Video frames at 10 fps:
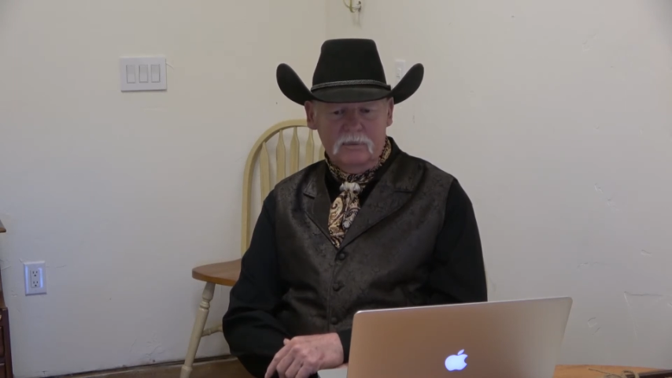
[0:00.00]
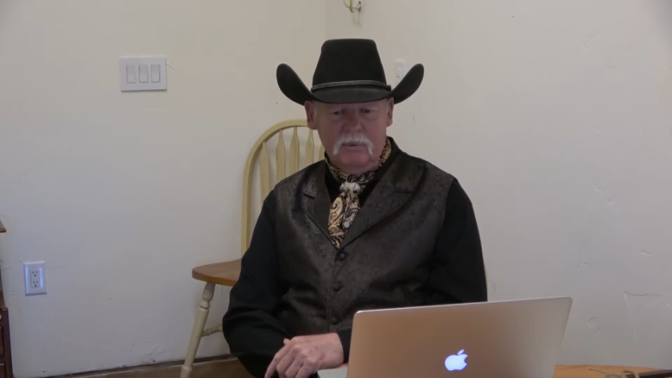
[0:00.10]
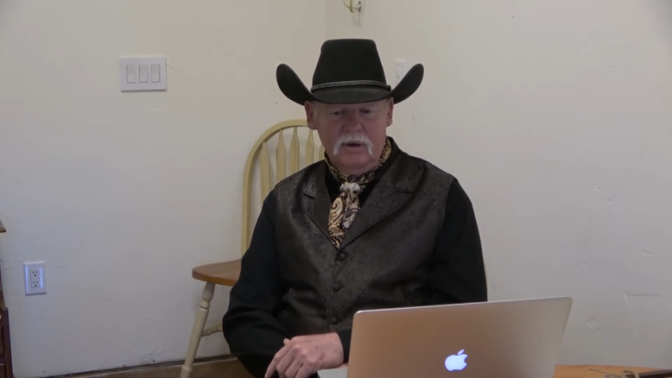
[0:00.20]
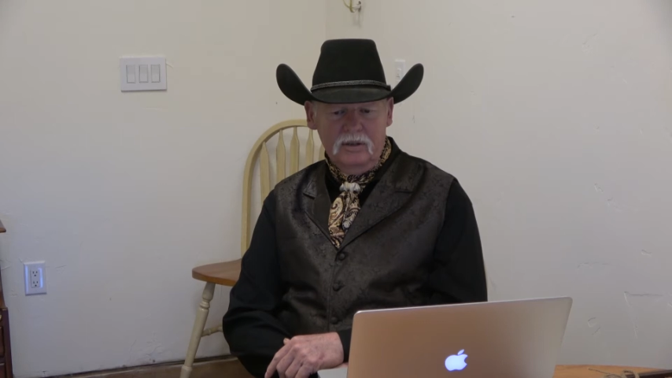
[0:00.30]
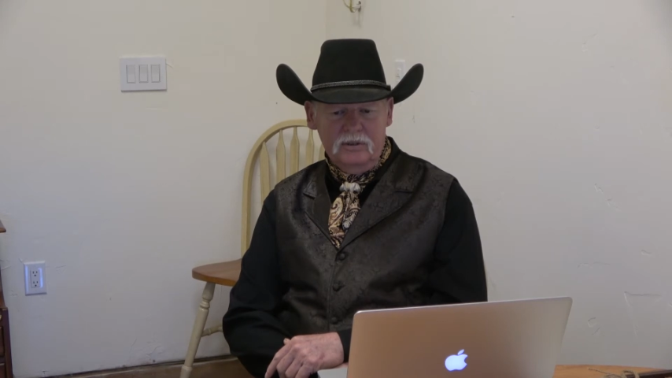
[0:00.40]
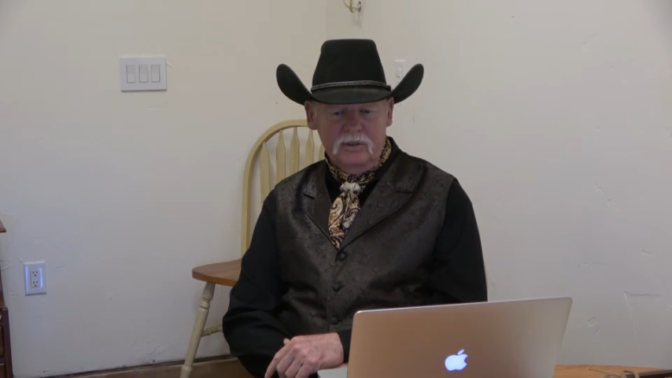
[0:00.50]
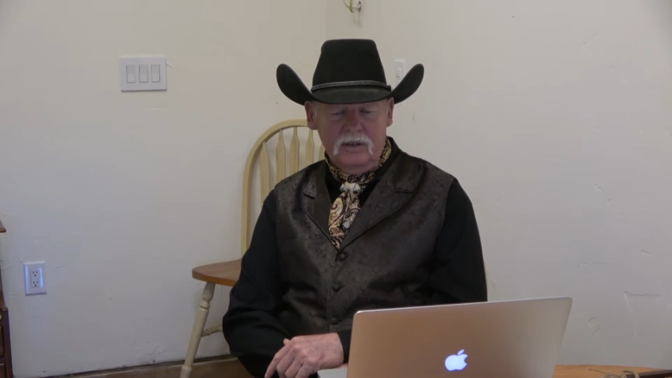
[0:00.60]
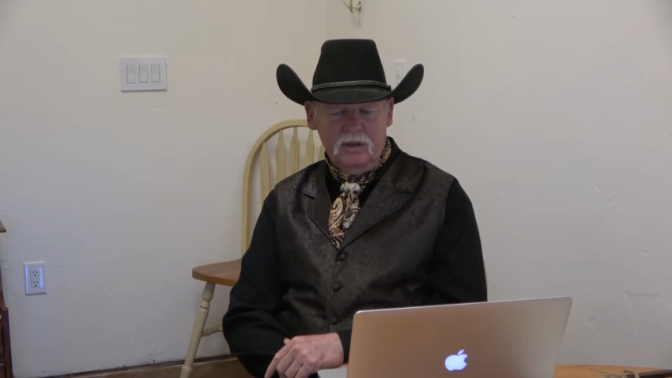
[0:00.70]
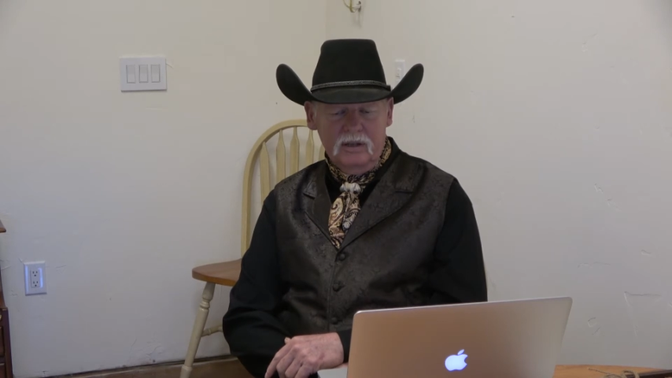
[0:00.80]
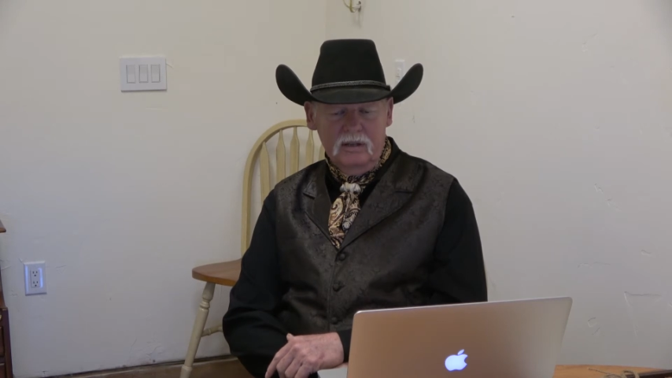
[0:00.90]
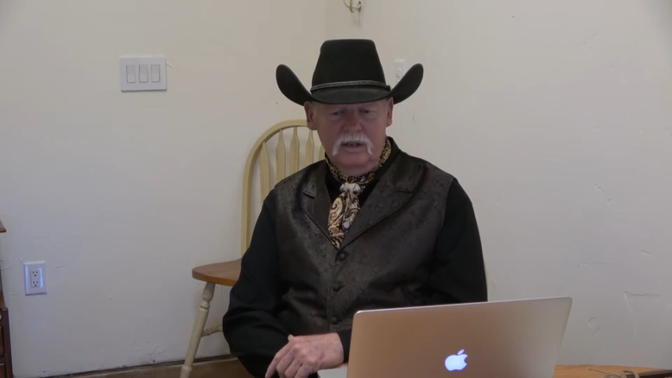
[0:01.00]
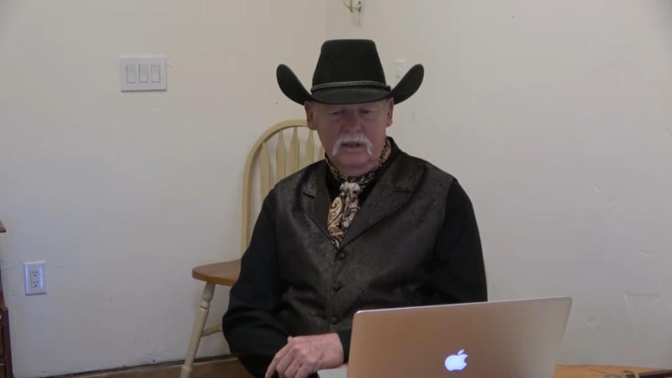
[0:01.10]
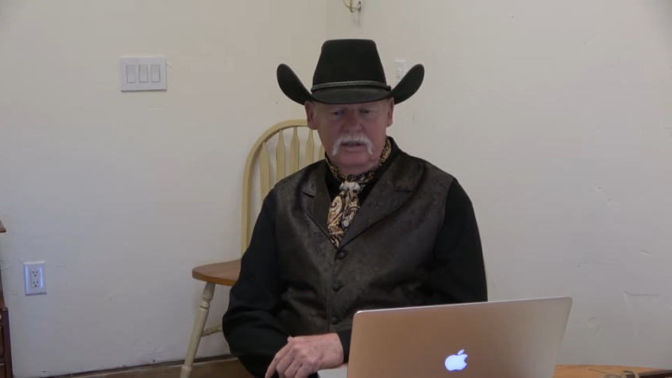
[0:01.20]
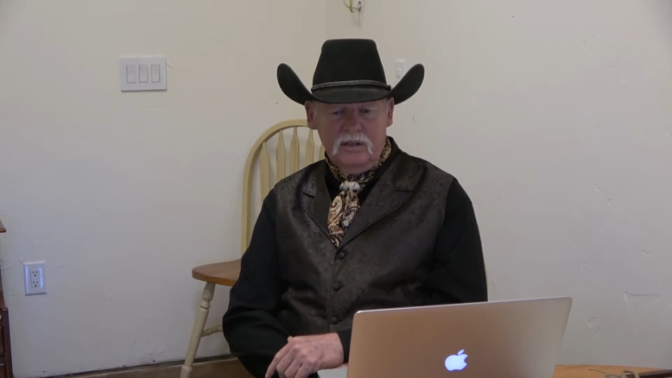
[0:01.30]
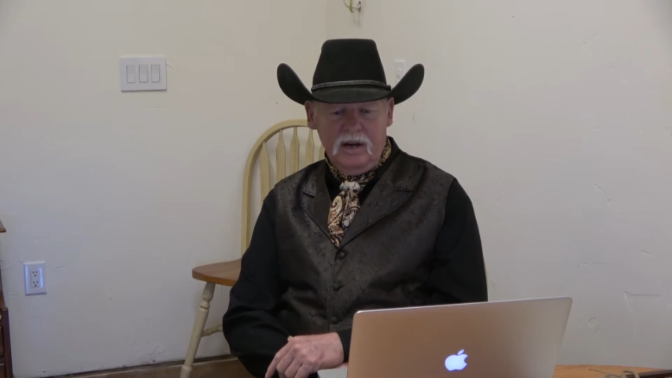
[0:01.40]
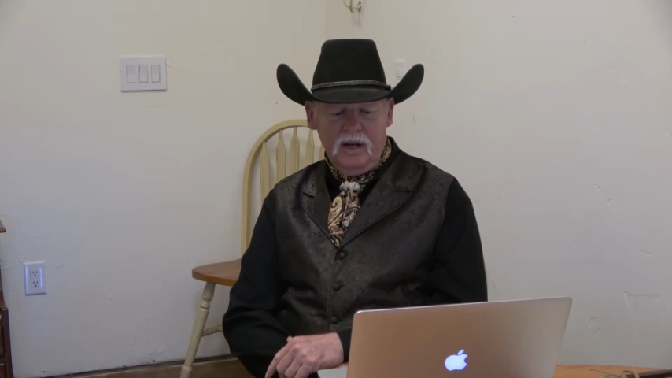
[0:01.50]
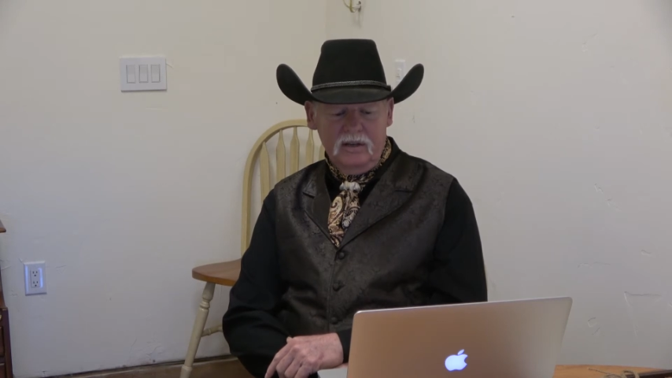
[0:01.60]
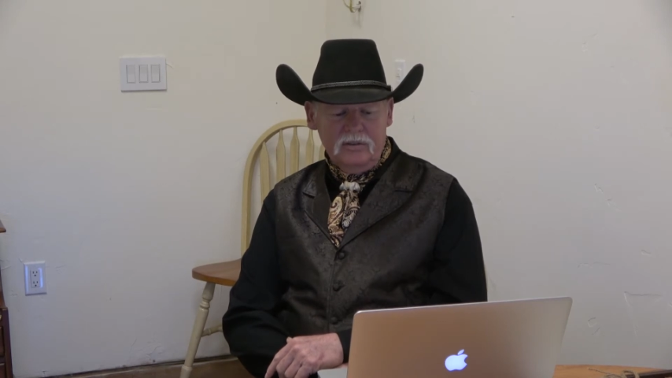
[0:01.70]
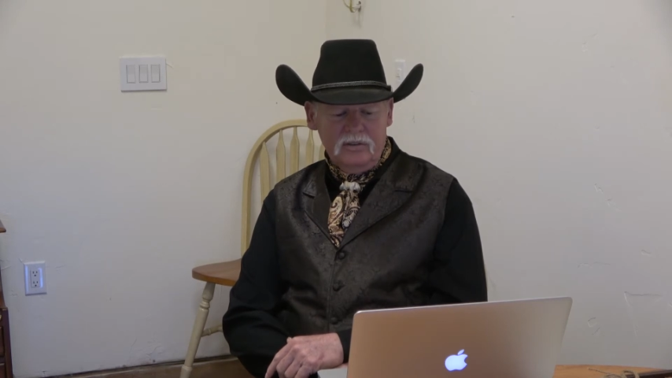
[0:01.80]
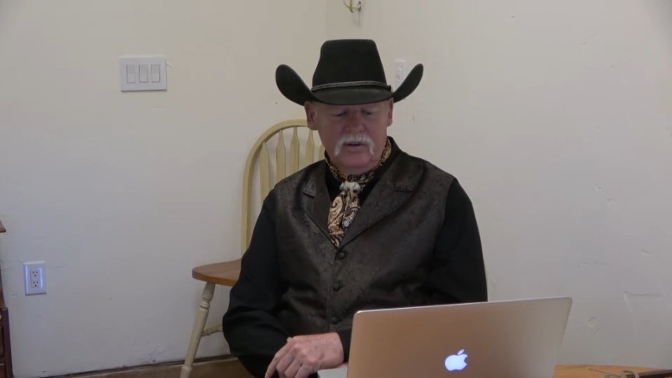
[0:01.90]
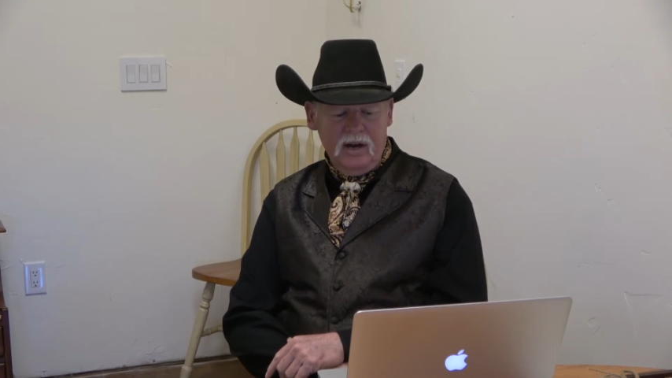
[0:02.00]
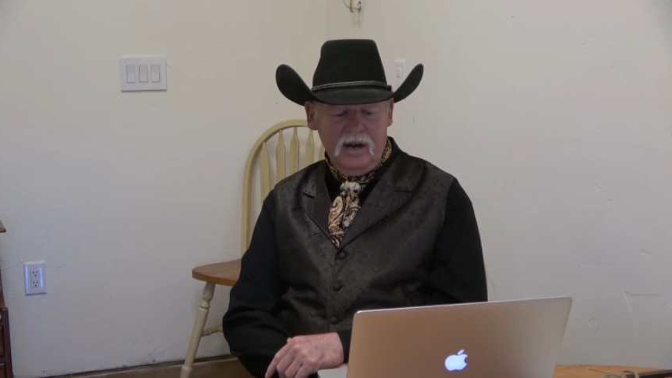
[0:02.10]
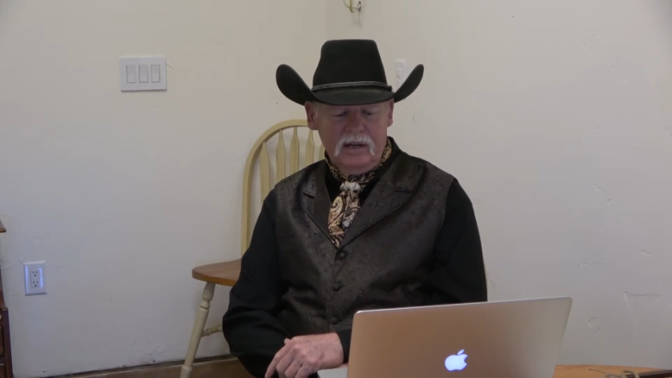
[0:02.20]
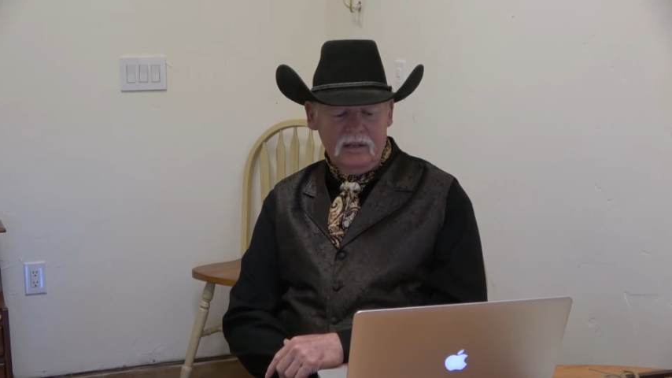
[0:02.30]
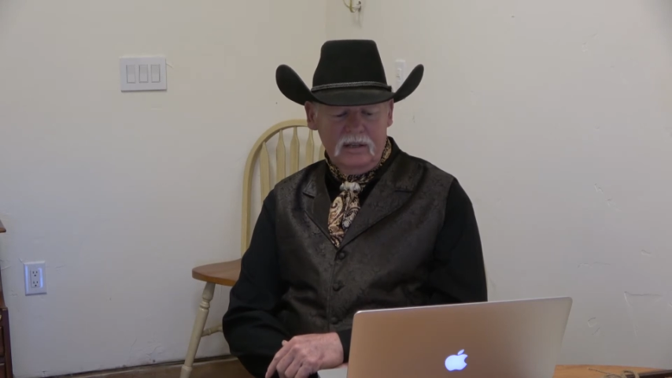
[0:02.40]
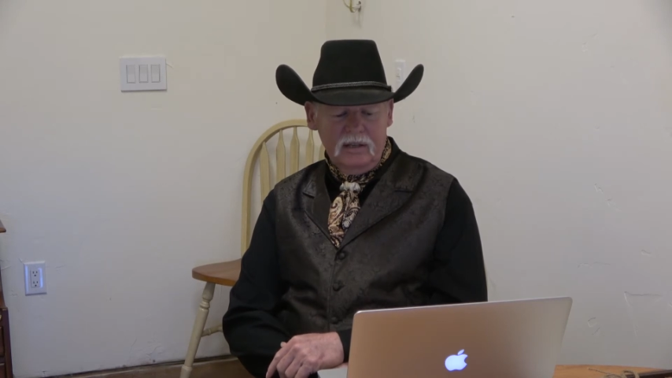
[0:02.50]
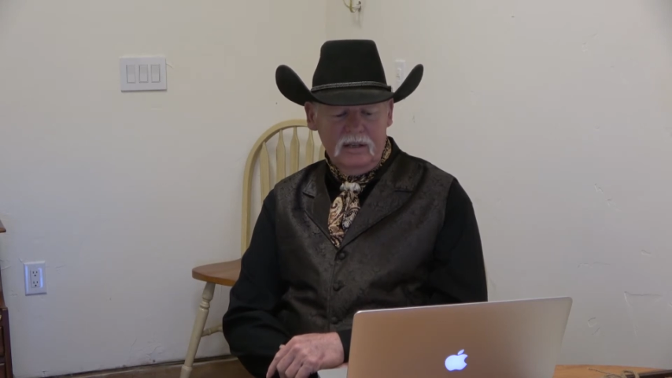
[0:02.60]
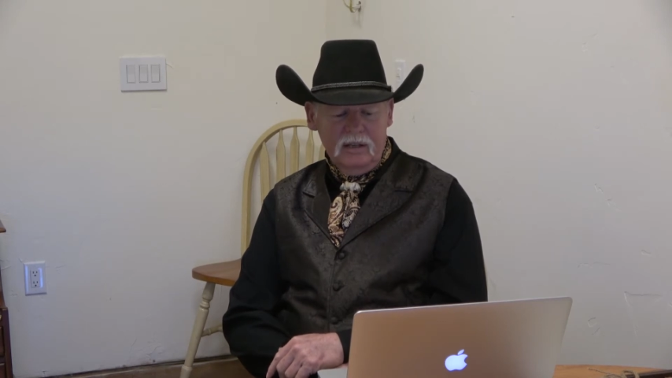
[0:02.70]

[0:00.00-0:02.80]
depression. Your hands are dragging.